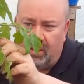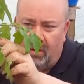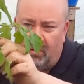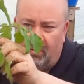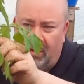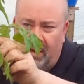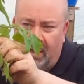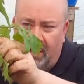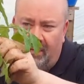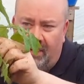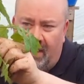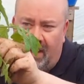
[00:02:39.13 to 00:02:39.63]

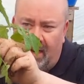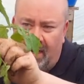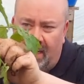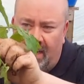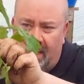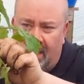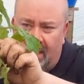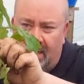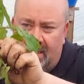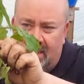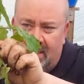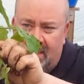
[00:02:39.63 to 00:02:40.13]
Don't leave any
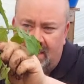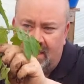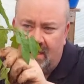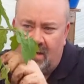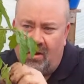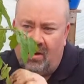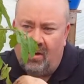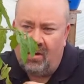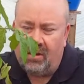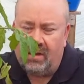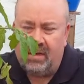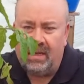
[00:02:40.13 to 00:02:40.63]
little
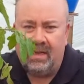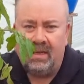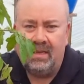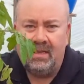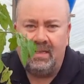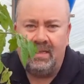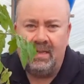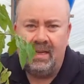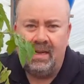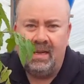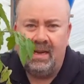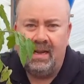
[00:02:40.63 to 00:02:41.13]
stalk thing
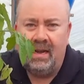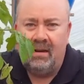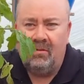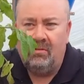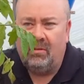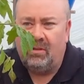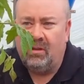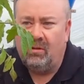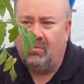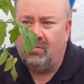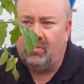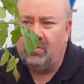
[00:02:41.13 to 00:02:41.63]
sticking
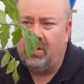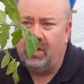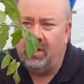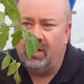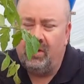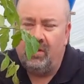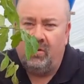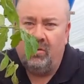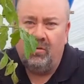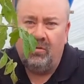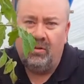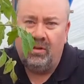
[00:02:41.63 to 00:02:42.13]
out. Don't try
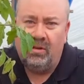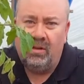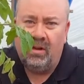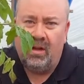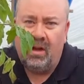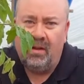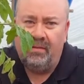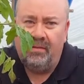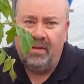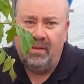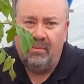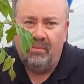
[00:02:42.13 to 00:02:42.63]
and cut it
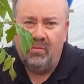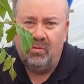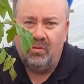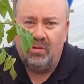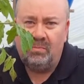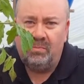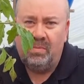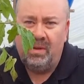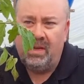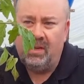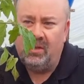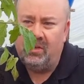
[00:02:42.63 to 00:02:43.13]
off. You
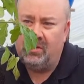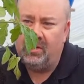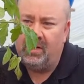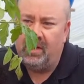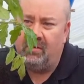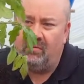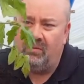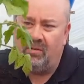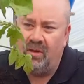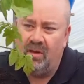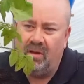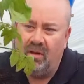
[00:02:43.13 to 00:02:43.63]
must pinch it
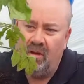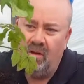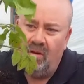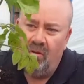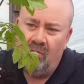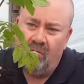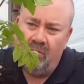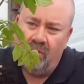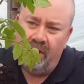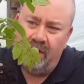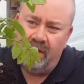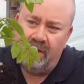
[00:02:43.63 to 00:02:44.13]
out
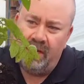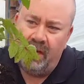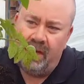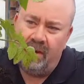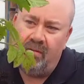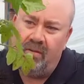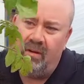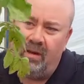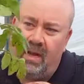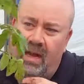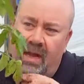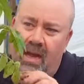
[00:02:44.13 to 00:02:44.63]
right
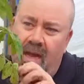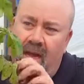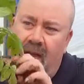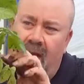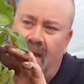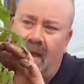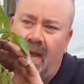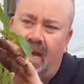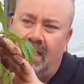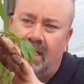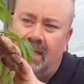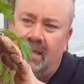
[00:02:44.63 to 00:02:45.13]

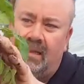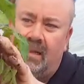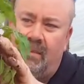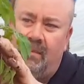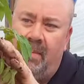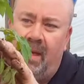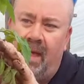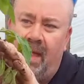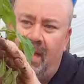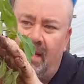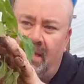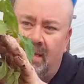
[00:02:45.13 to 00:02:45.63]
down at the
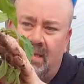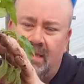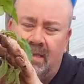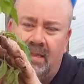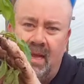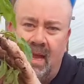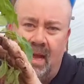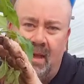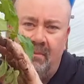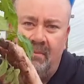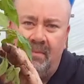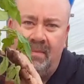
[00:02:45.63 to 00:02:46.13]
main
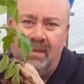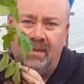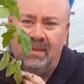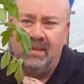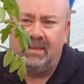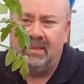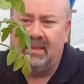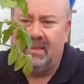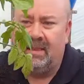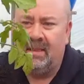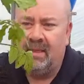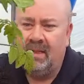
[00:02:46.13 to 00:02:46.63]

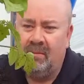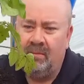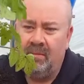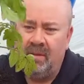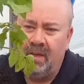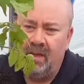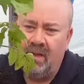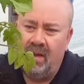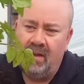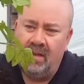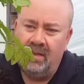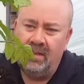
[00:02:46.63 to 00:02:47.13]
stem,
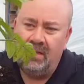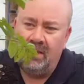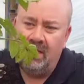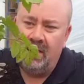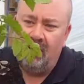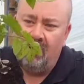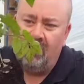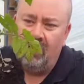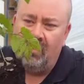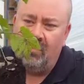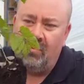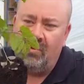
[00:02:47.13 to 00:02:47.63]
because
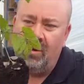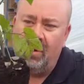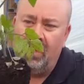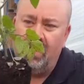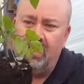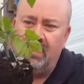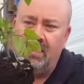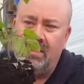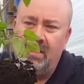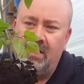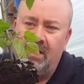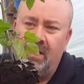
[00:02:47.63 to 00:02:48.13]

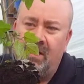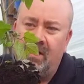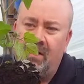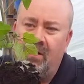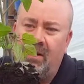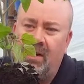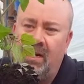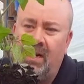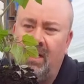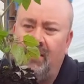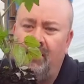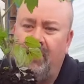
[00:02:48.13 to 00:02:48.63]
otherwise you're
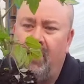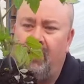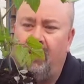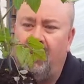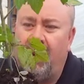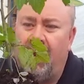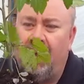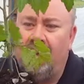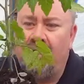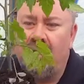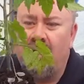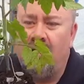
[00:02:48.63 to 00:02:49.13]
going to leave your
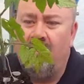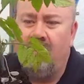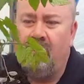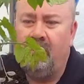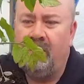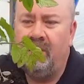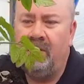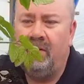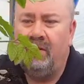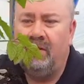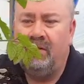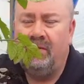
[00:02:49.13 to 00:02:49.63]
plant
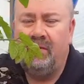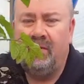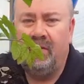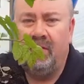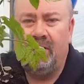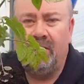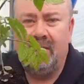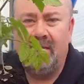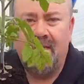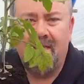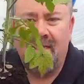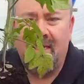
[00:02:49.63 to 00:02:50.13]
open
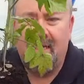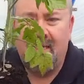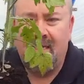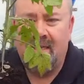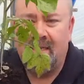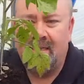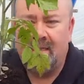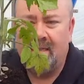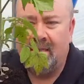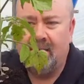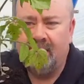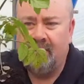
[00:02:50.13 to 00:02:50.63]
for
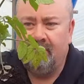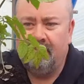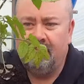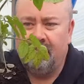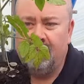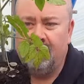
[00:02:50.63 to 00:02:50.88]
disease.